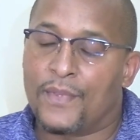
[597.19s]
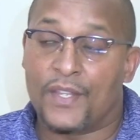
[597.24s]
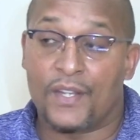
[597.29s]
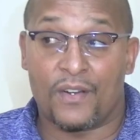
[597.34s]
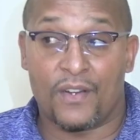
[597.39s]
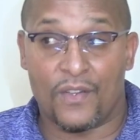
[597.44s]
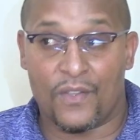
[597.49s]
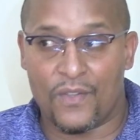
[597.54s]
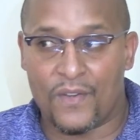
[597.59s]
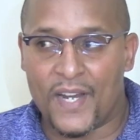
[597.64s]
the
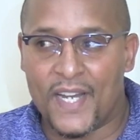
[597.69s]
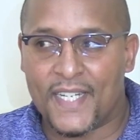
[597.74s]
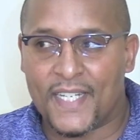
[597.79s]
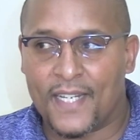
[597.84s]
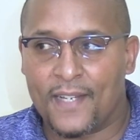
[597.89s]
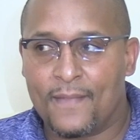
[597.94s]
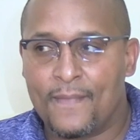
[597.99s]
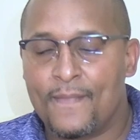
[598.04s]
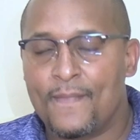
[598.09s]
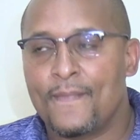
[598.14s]

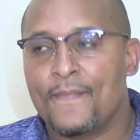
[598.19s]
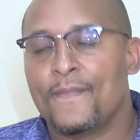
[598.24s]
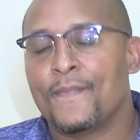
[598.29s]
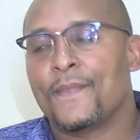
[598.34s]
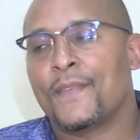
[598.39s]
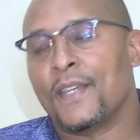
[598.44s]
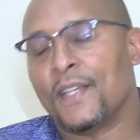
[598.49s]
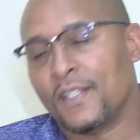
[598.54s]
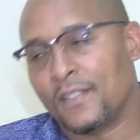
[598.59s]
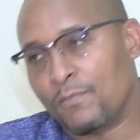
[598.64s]
regulator
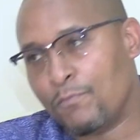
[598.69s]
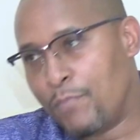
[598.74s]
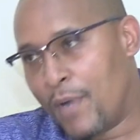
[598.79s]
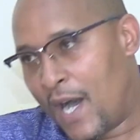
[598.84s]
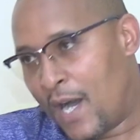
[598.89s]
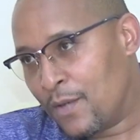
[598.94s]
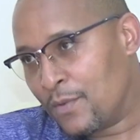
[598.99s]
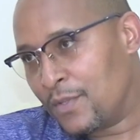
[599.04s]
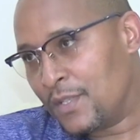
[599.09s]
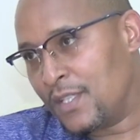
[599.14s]
is
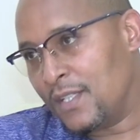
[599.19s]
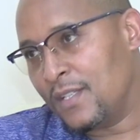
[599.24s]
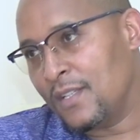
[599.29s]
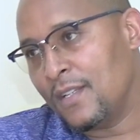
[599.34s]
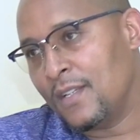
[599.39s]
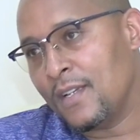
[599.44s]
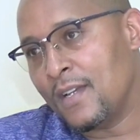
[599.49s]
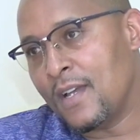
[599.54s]
bound